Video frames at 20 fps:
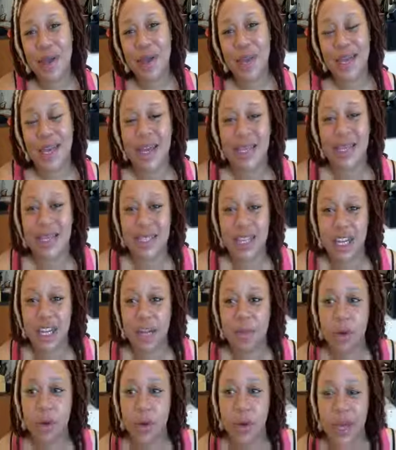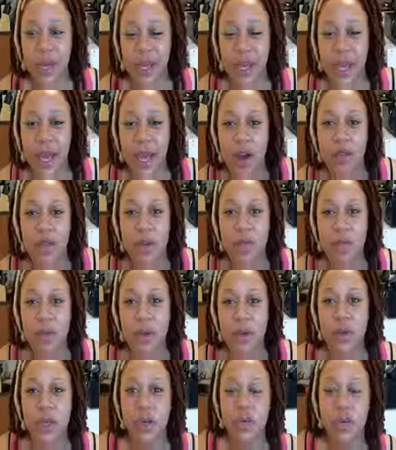it is Neenah Marie, health and
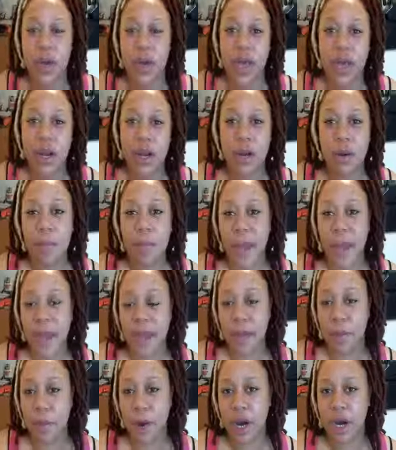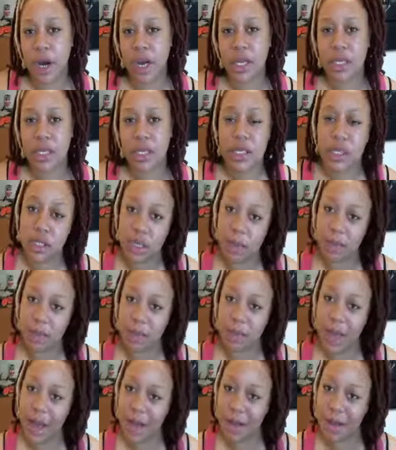beauty writer, makeup artist
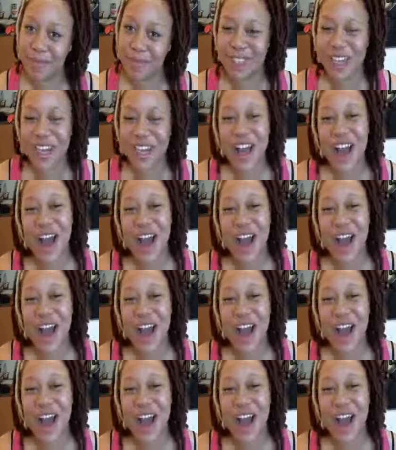sometimes.